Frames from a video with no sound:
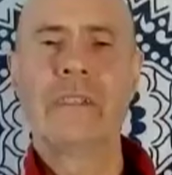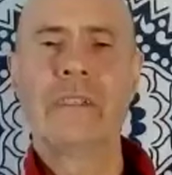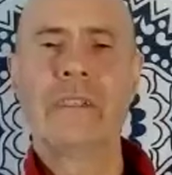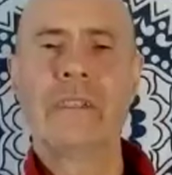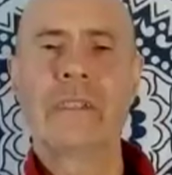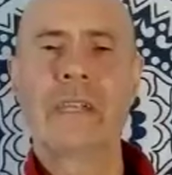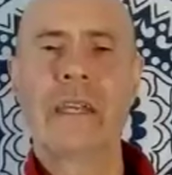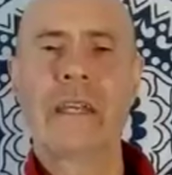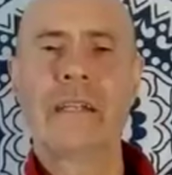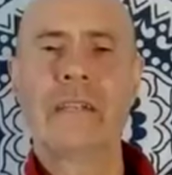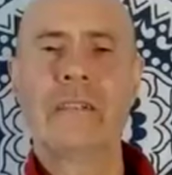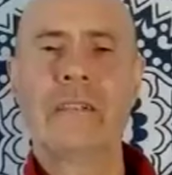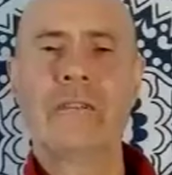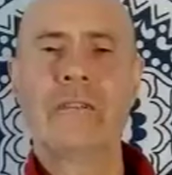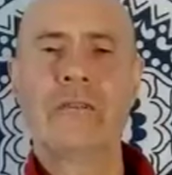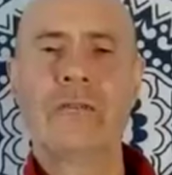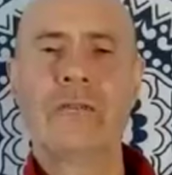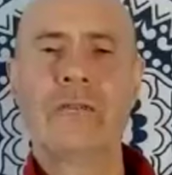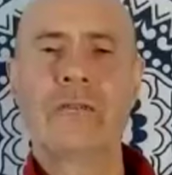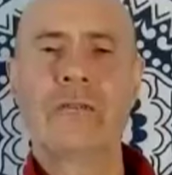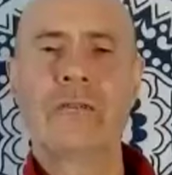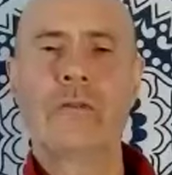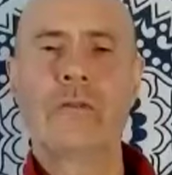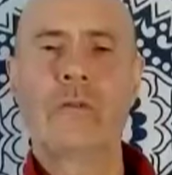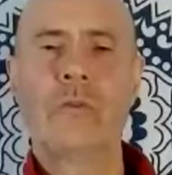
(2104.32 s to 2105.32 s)

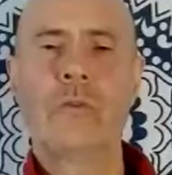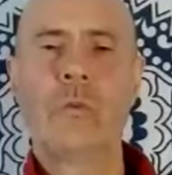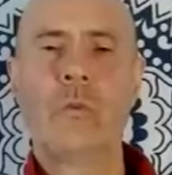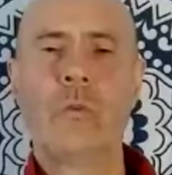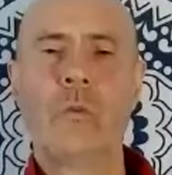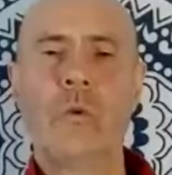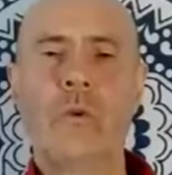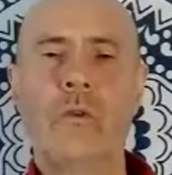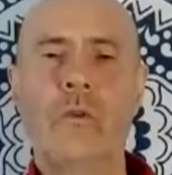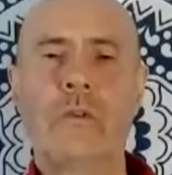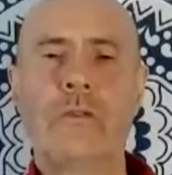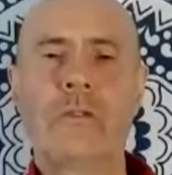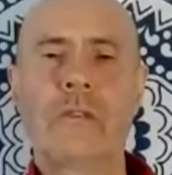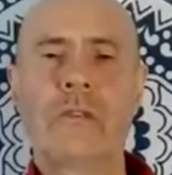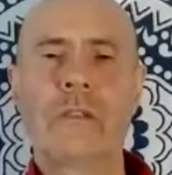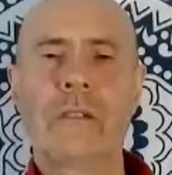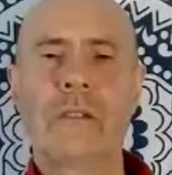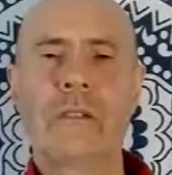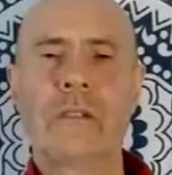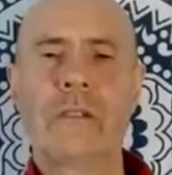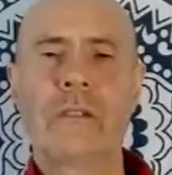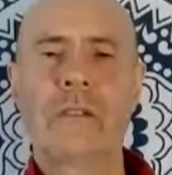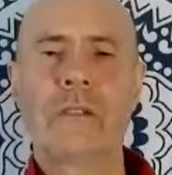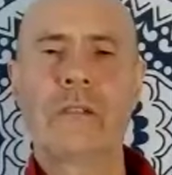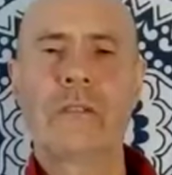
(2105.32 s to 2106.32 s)
intelligence, the
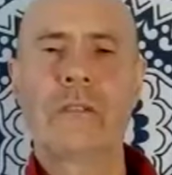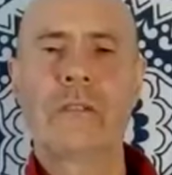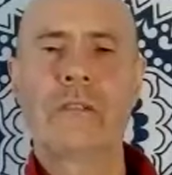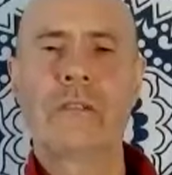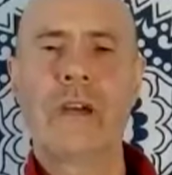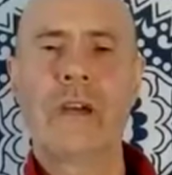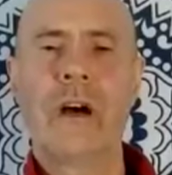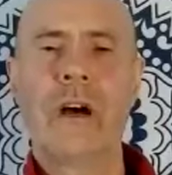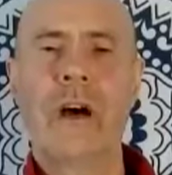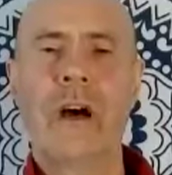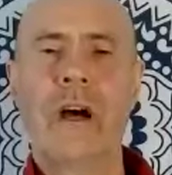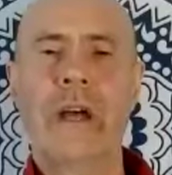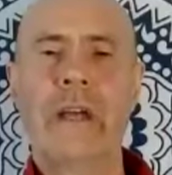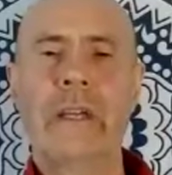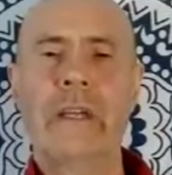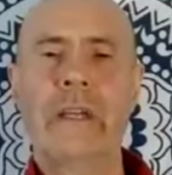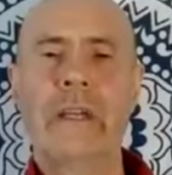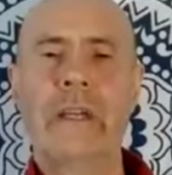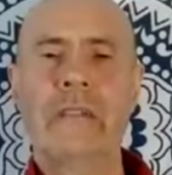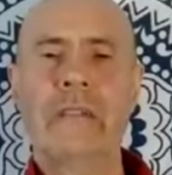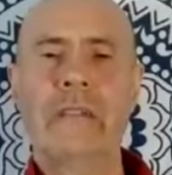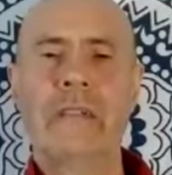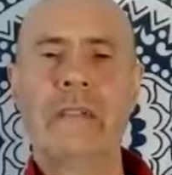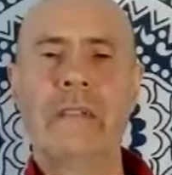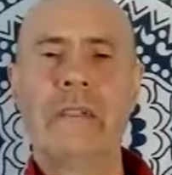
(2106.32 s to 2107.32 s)
water, the
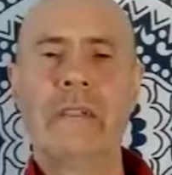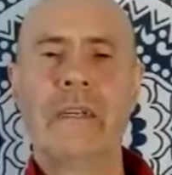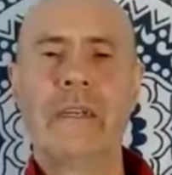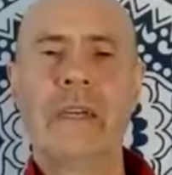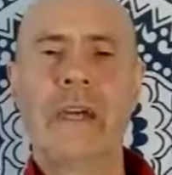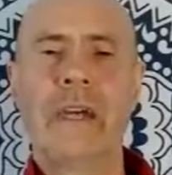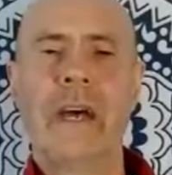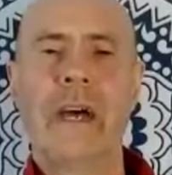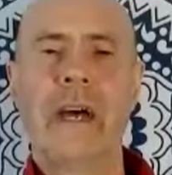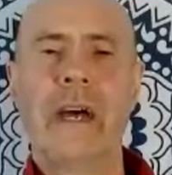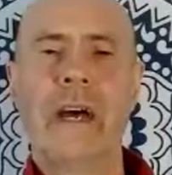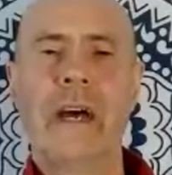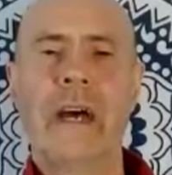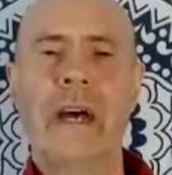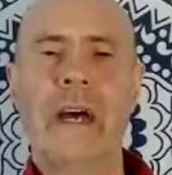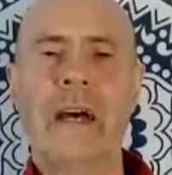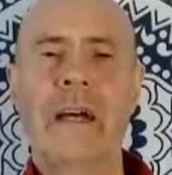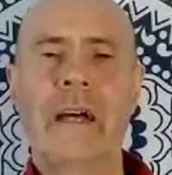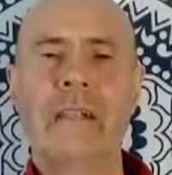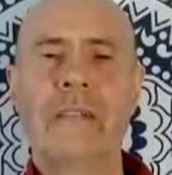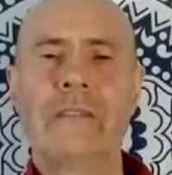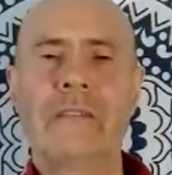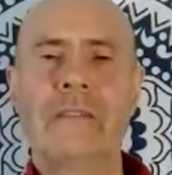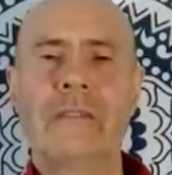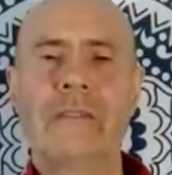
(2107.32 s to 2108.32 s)
tide
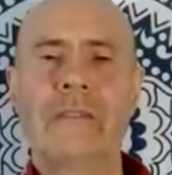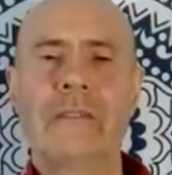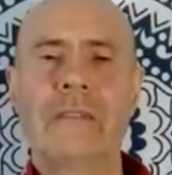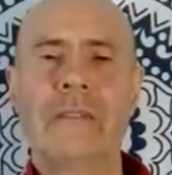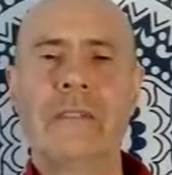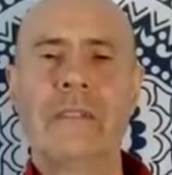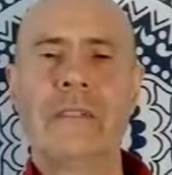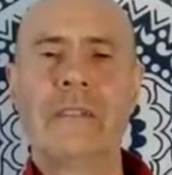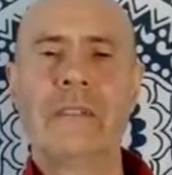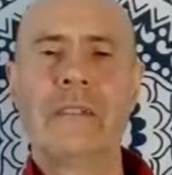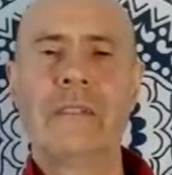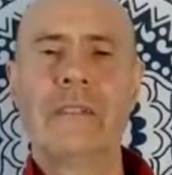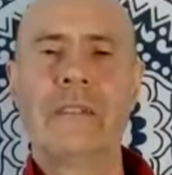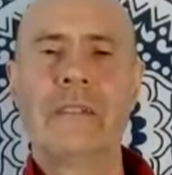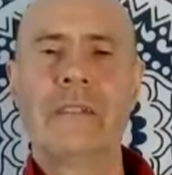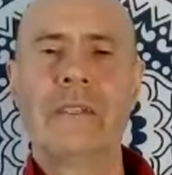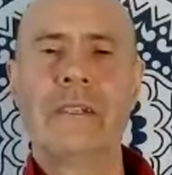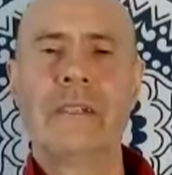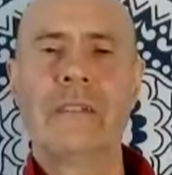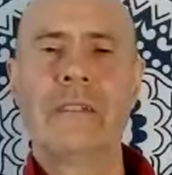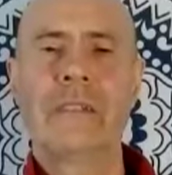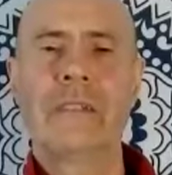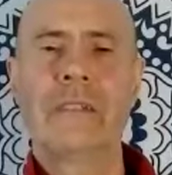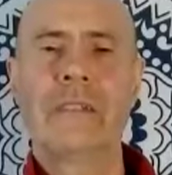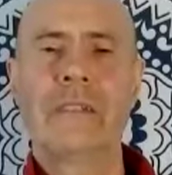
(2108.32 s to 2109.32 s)
has
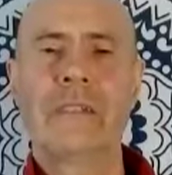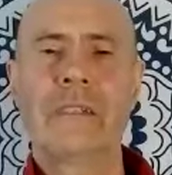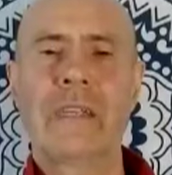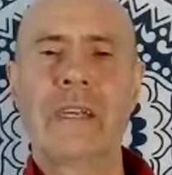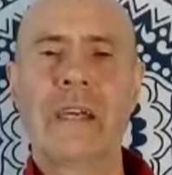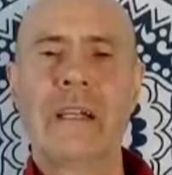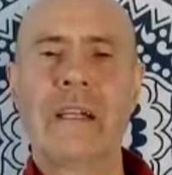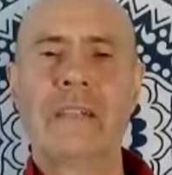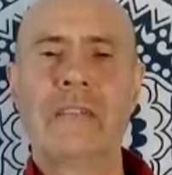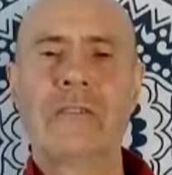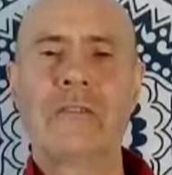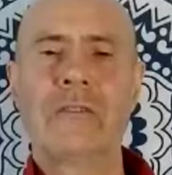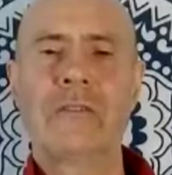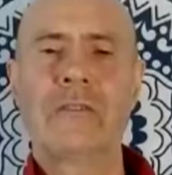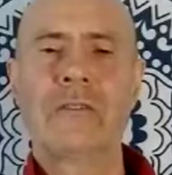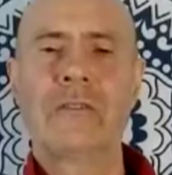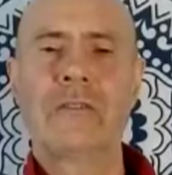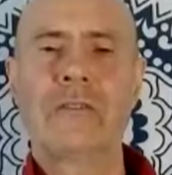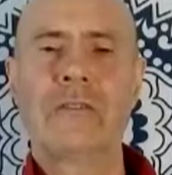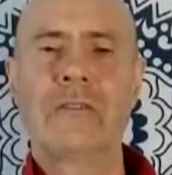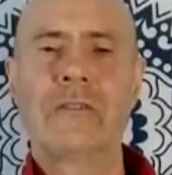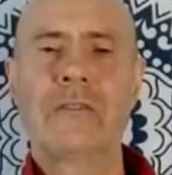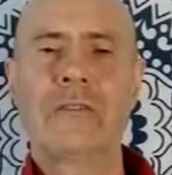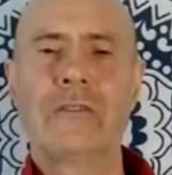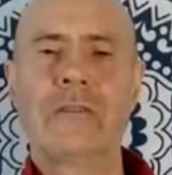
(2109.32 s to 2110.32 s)
an
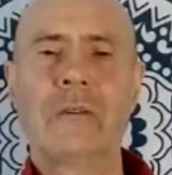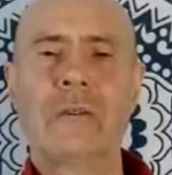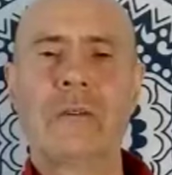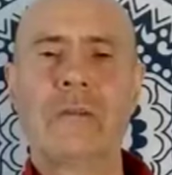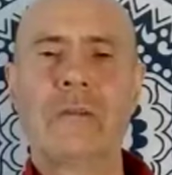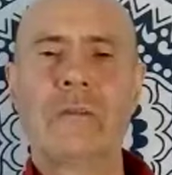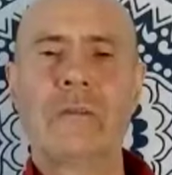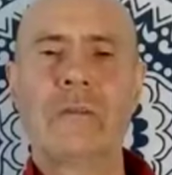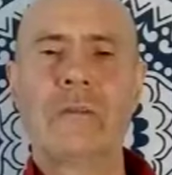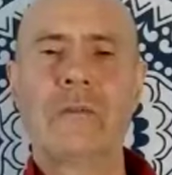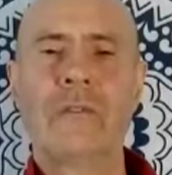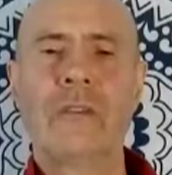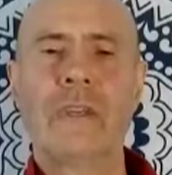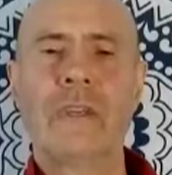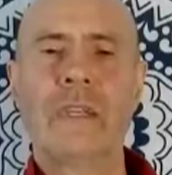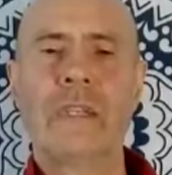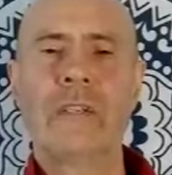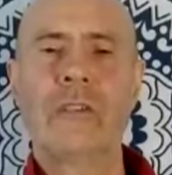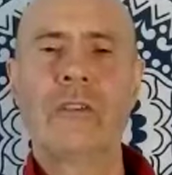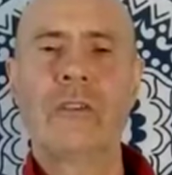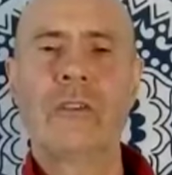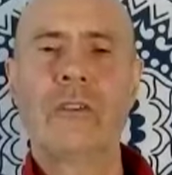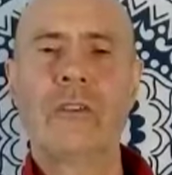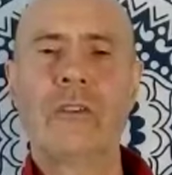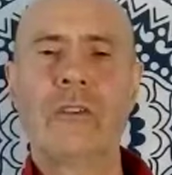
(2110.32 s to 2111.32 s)
intelligence. You can
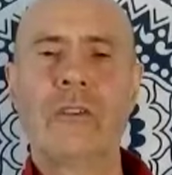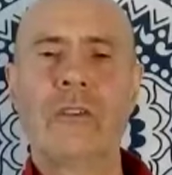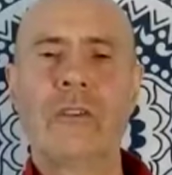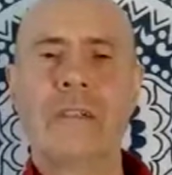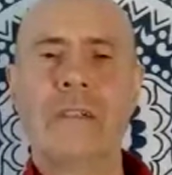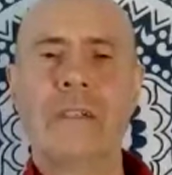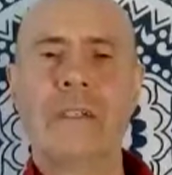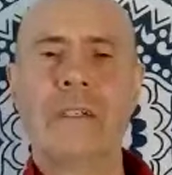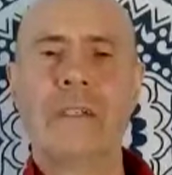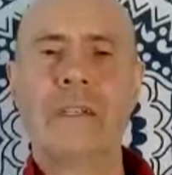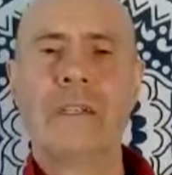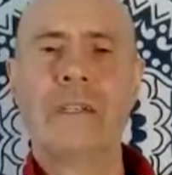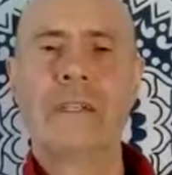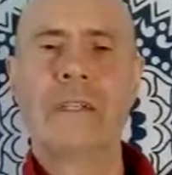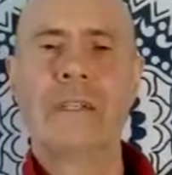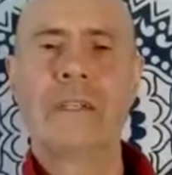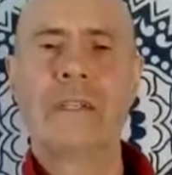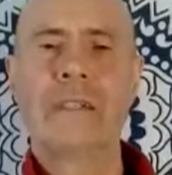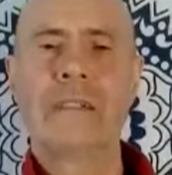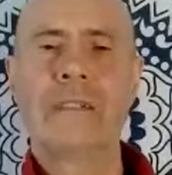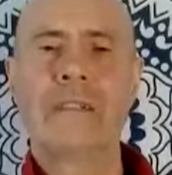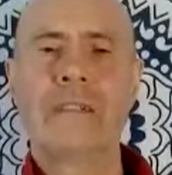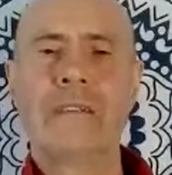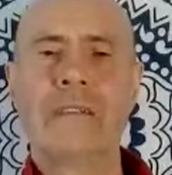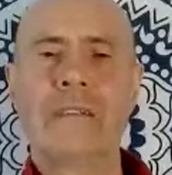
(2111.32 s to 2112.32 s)
feel
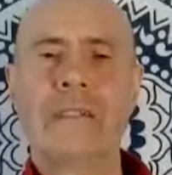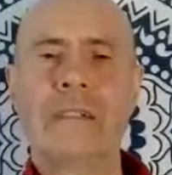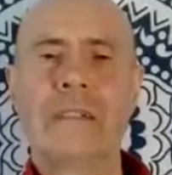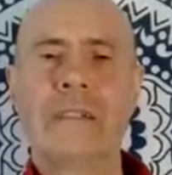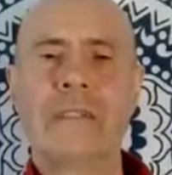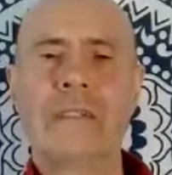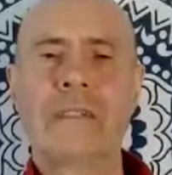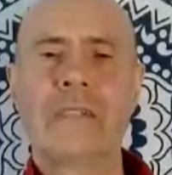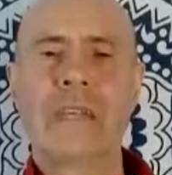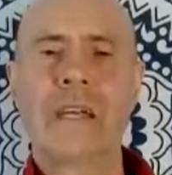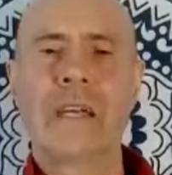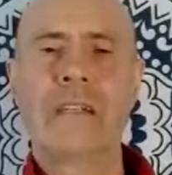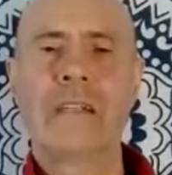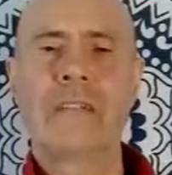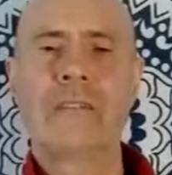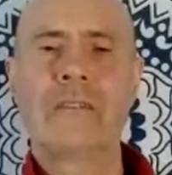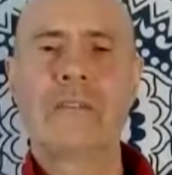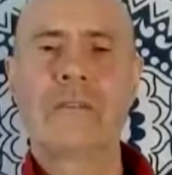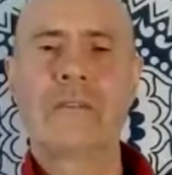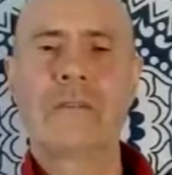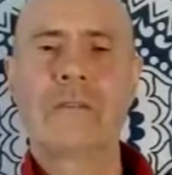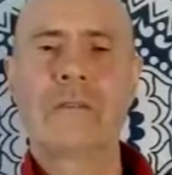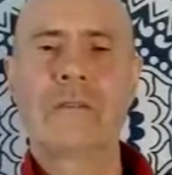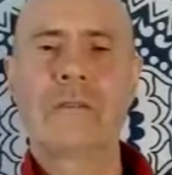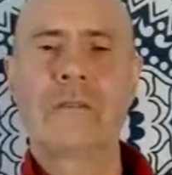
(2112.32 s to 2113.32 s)
its
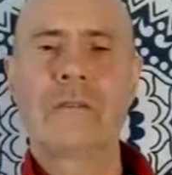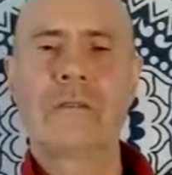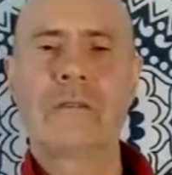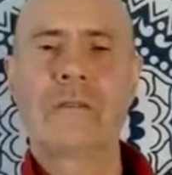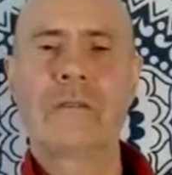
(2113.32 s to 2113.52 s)
intelligence.